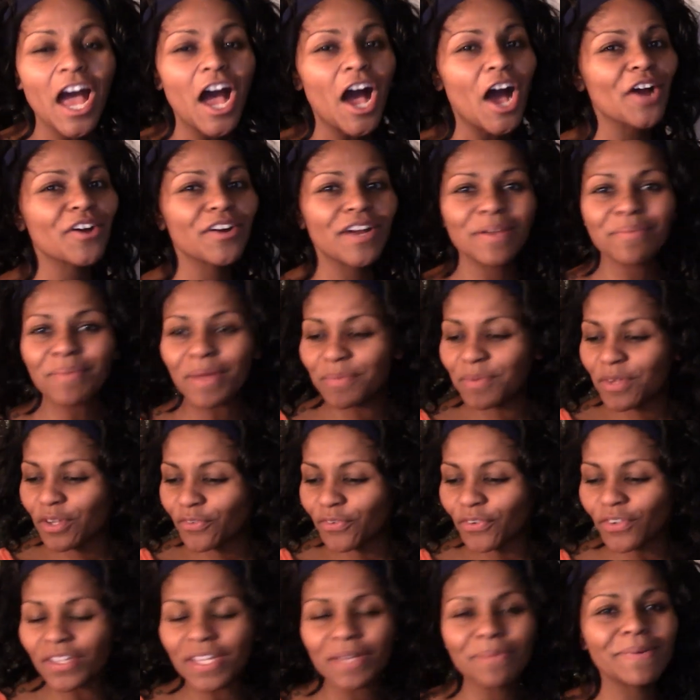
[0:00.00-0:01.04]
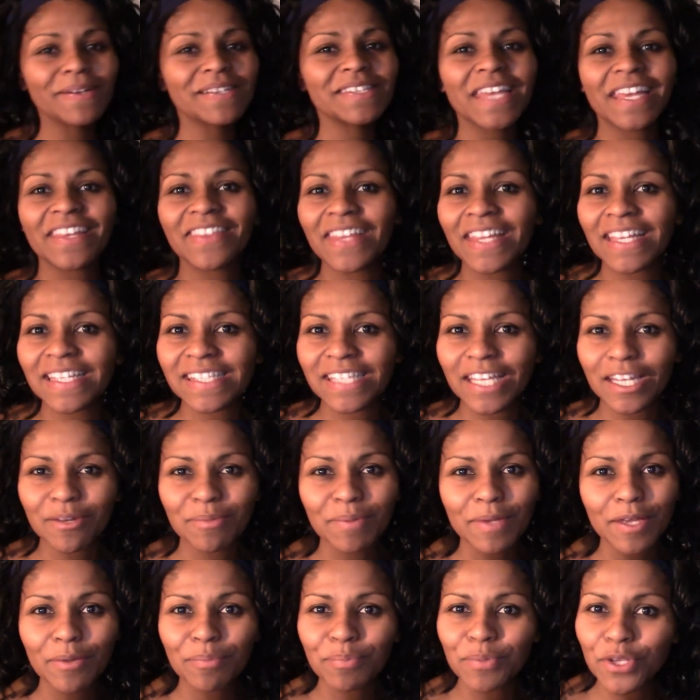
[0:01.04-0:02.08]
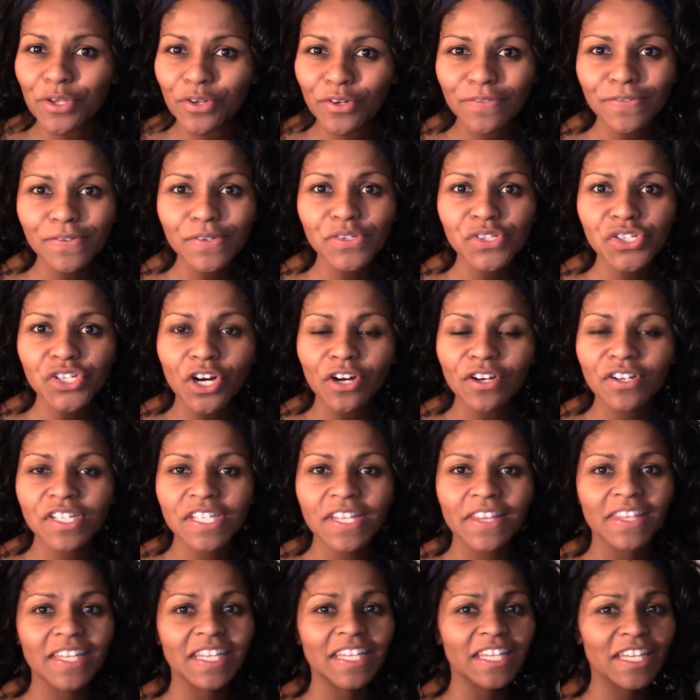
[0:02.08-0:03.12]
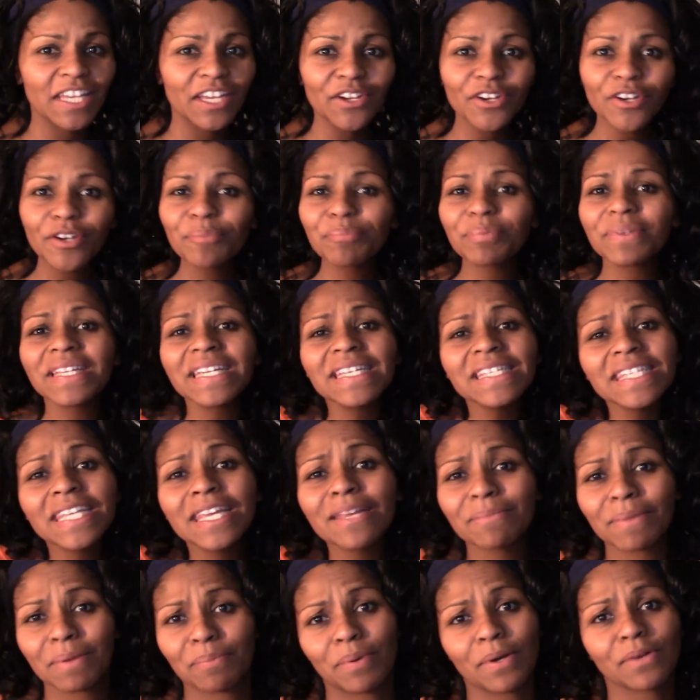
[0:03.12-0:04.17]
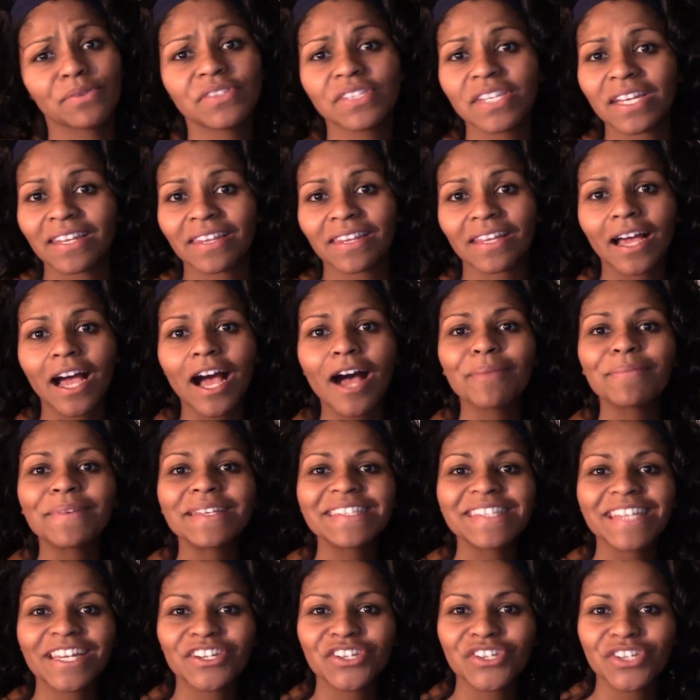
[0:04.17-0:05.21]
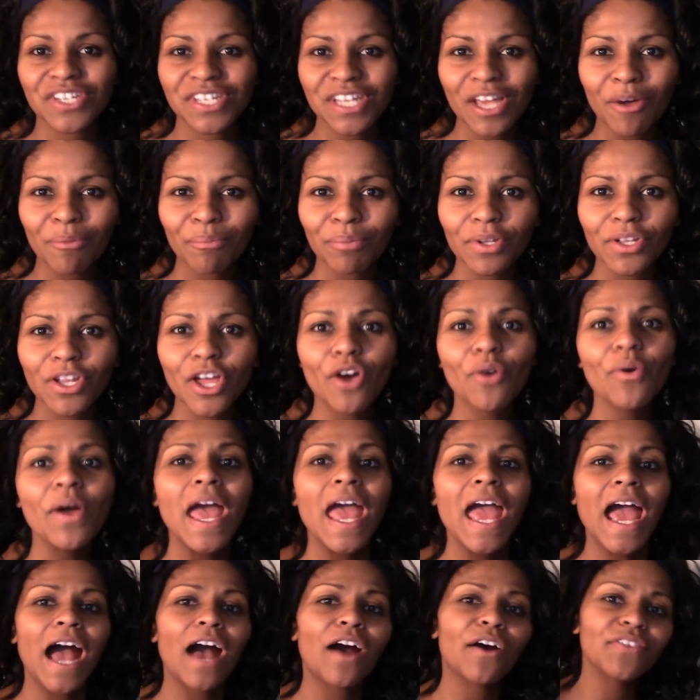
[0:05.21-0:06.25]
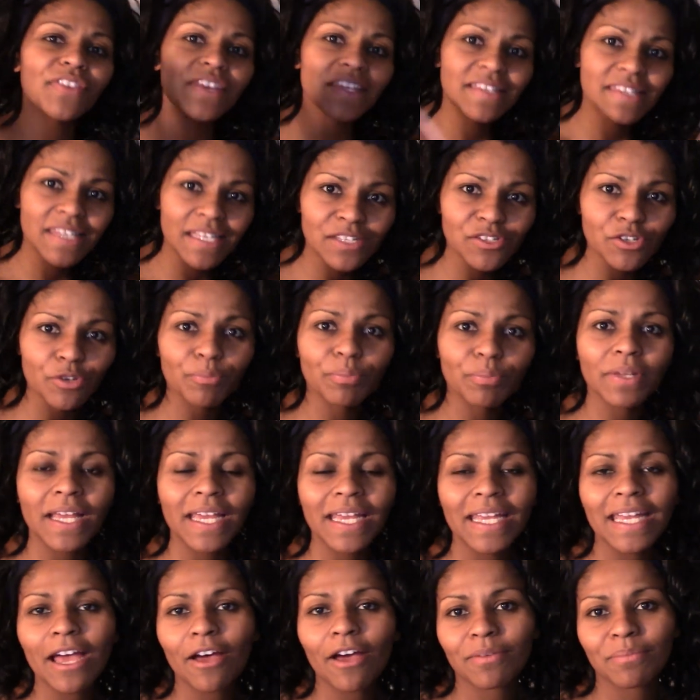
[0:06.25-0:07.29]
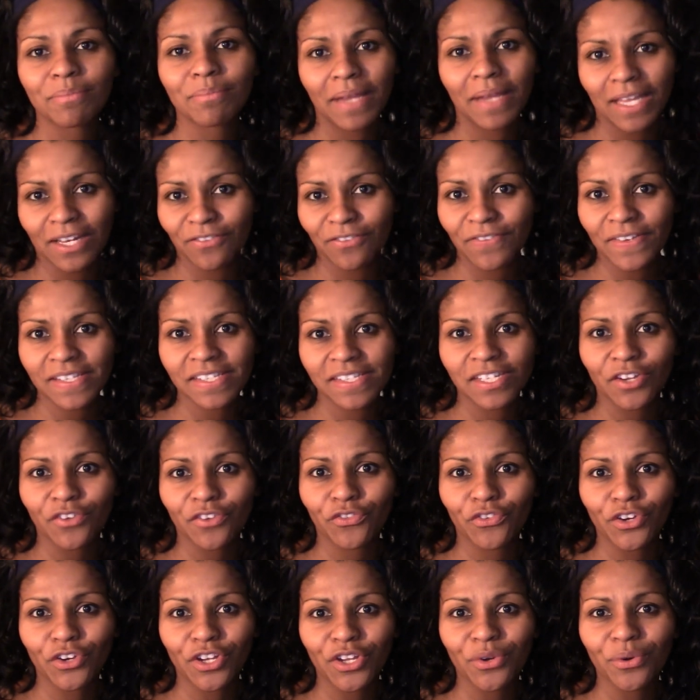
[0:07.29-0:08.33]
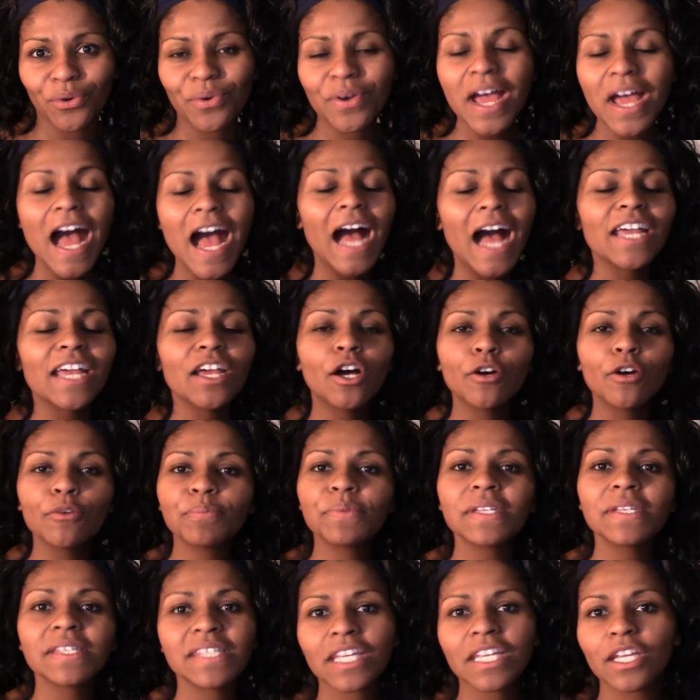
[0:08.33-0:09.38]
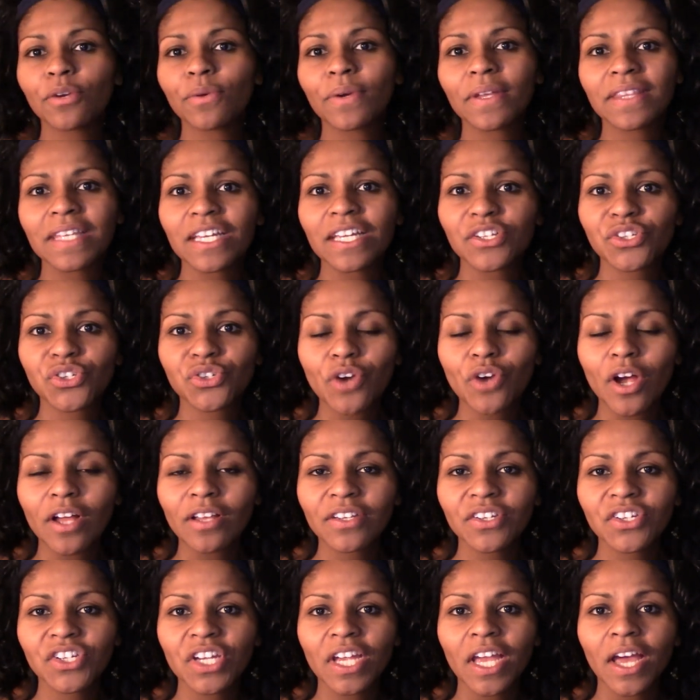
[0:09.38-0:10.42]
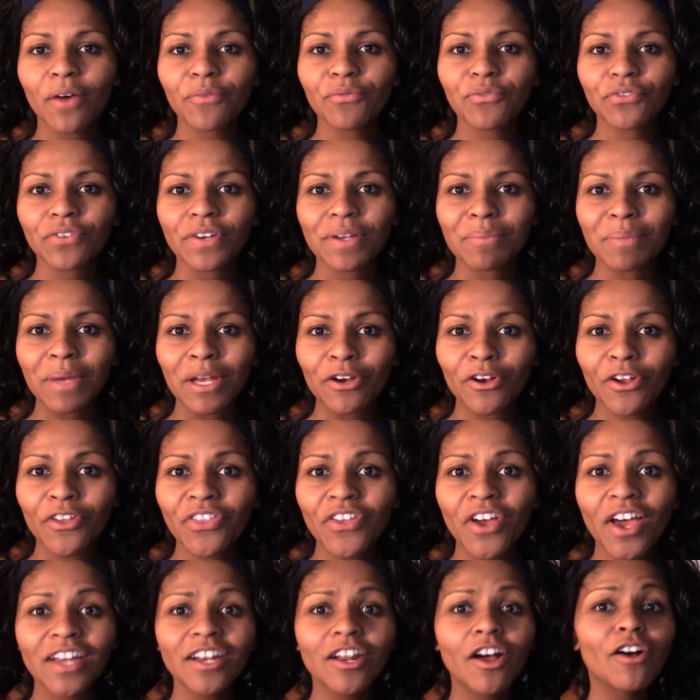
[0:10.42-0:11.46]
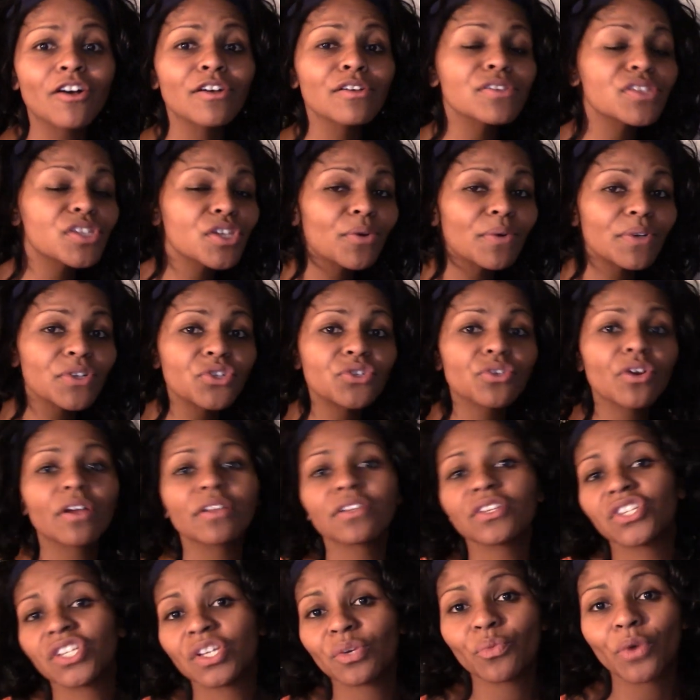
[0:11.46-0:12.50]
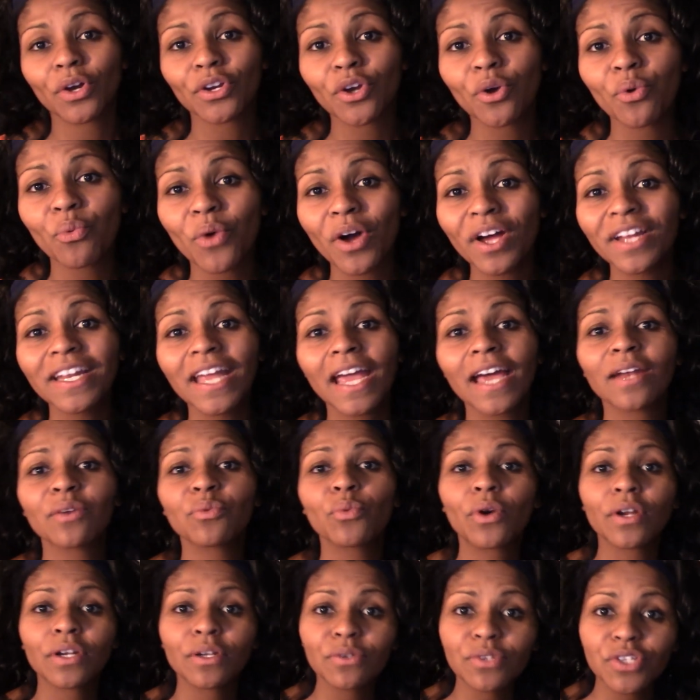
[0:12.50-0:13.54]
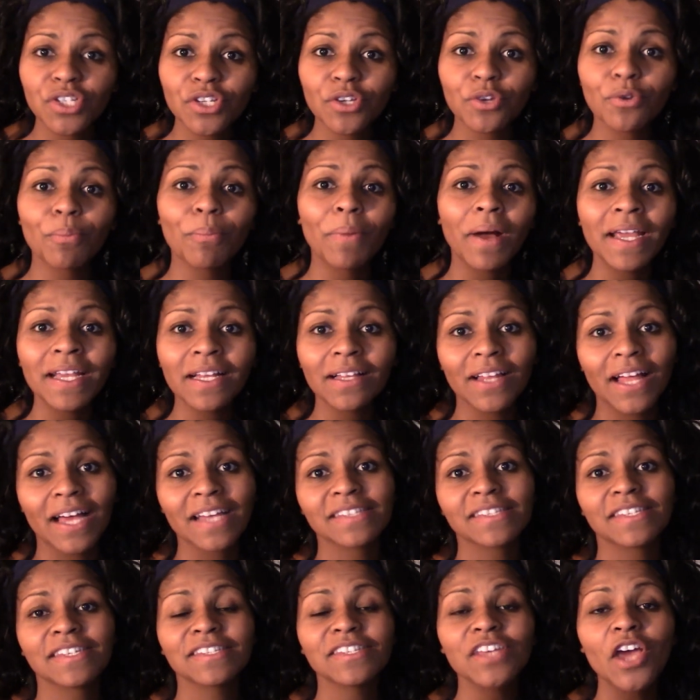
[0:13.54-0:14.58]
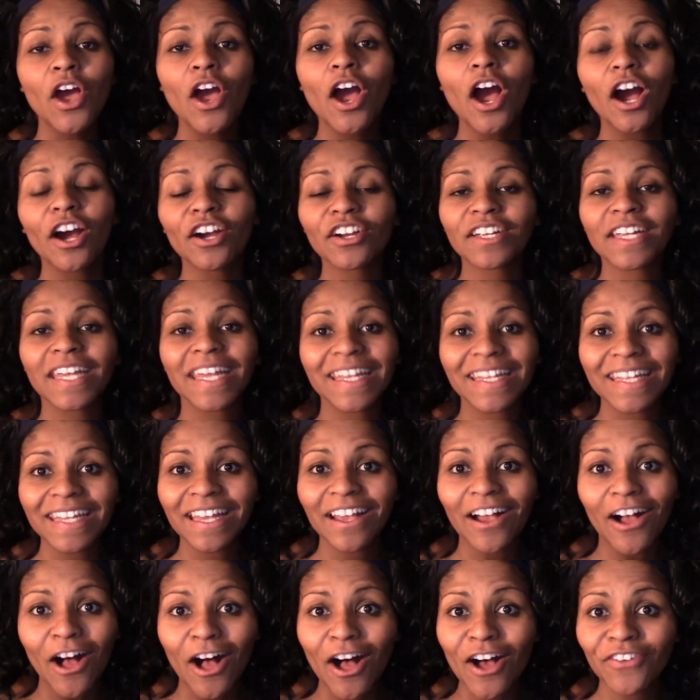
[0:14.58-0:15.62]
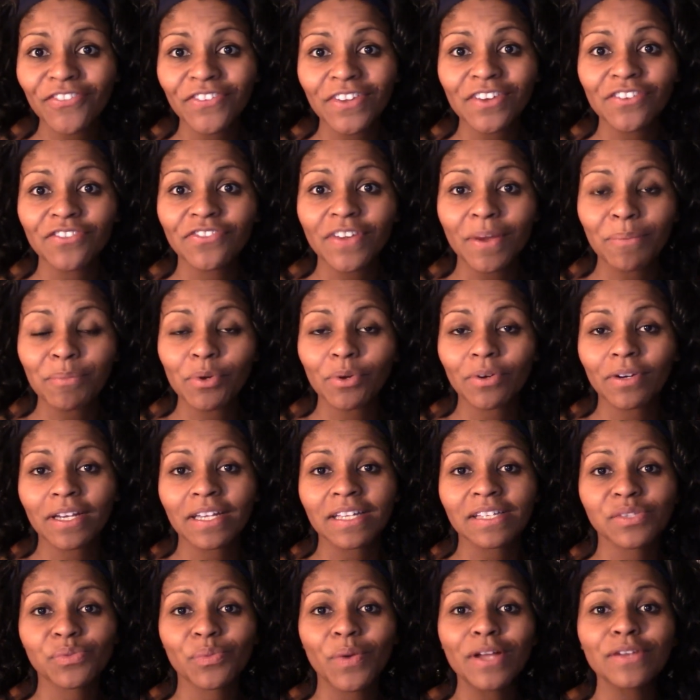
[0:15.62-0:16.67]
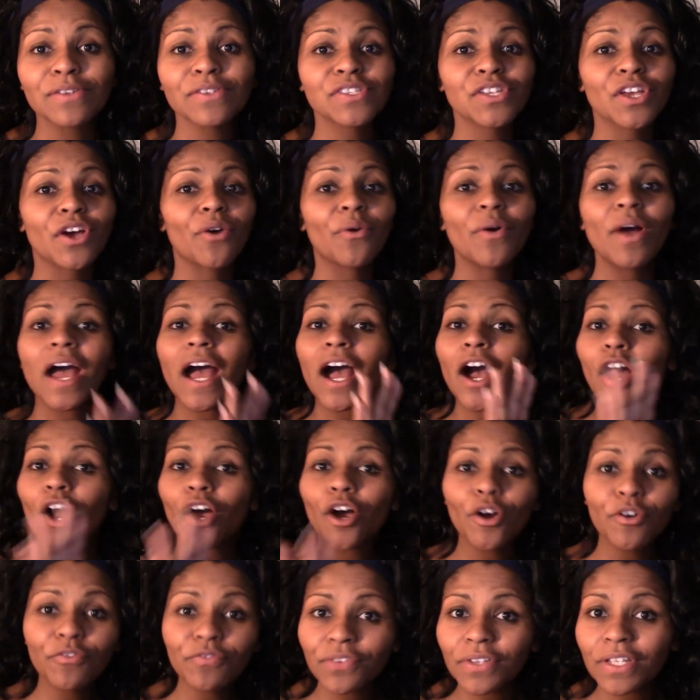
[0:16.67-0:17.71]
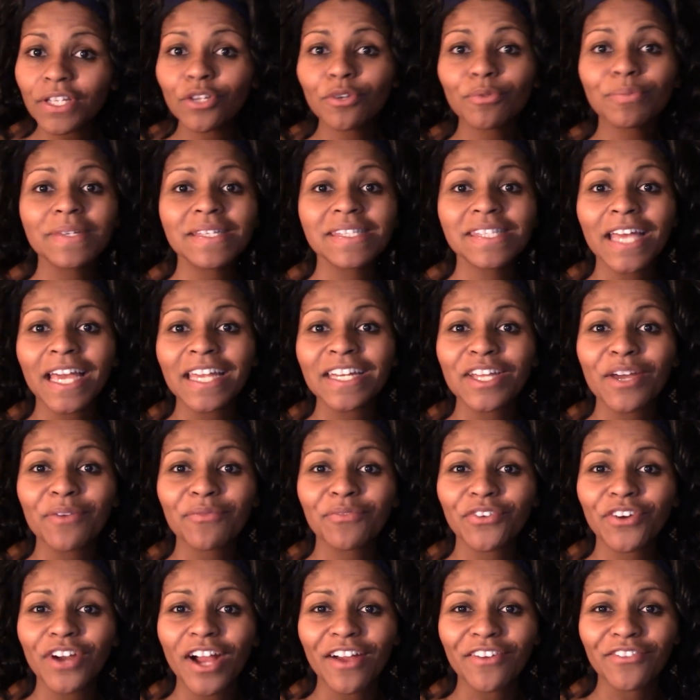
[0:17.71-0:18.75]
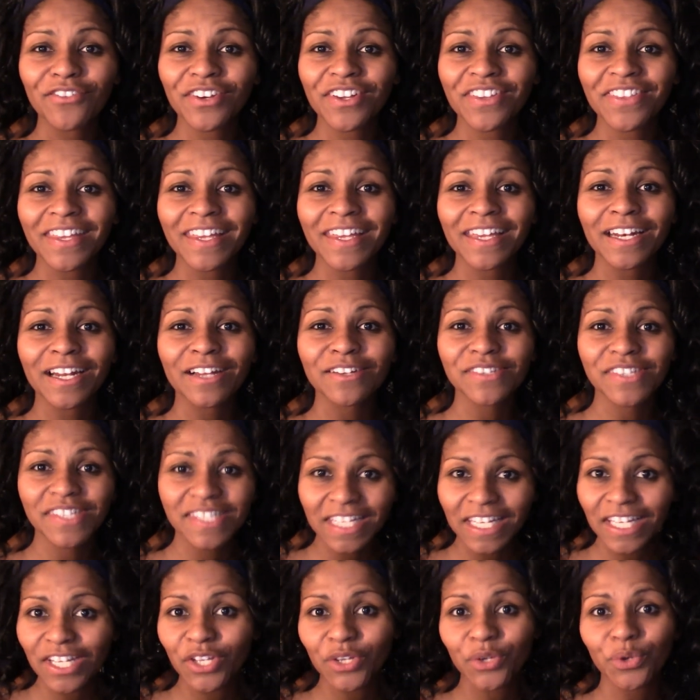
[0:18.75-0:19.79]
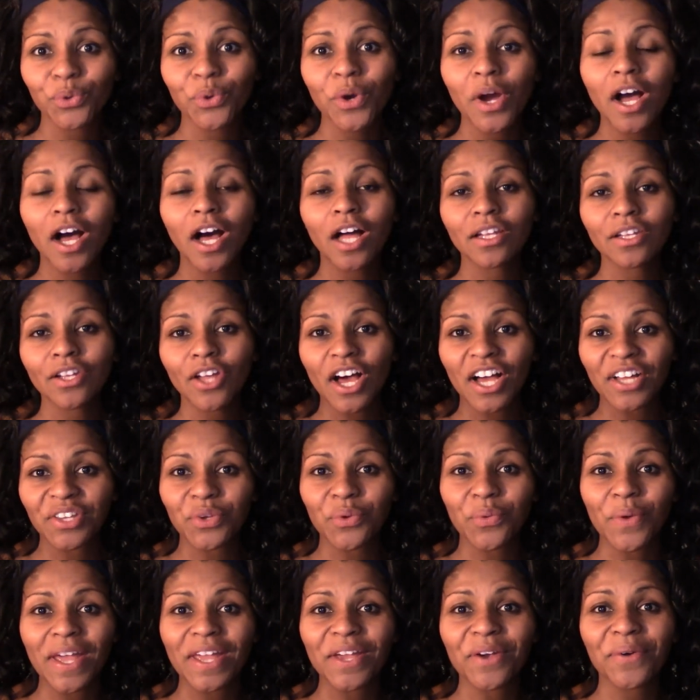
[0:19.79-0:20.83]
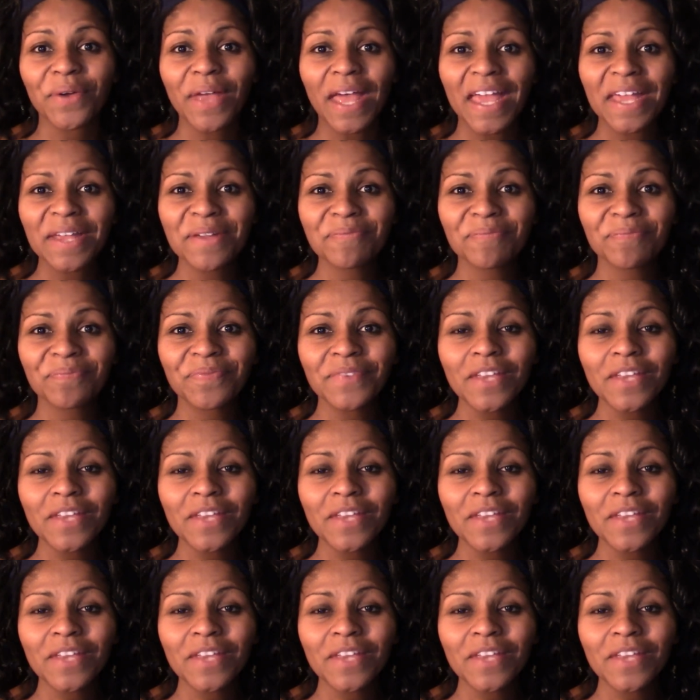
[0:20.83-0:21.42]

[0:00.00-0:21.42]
All right, my beautiful Libras, I think it's going to be a beautiful start to the year. Please keep me posted in the comment section down below how these things are playing out and manifesting for you. I hope to see you in the Astrology Hub free marathon. Also, Astrology one oh one and one oh two, my classes, are kicking off in February as well. So hopefully you'll be signed up for everything, and I'll see you along the way, okay?